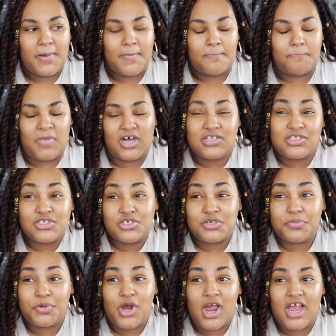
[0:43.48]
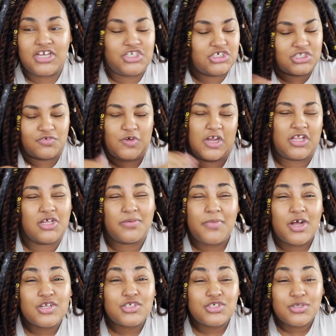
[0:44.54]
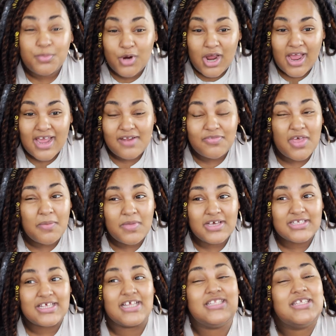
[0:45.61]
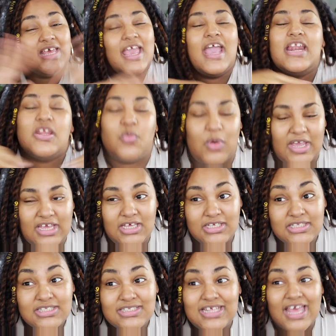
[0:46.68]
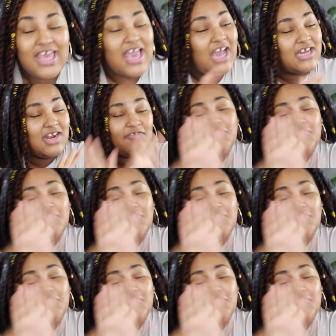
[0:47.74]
monster bride, just a regular monster bride, if that makes sense. Anyways, enough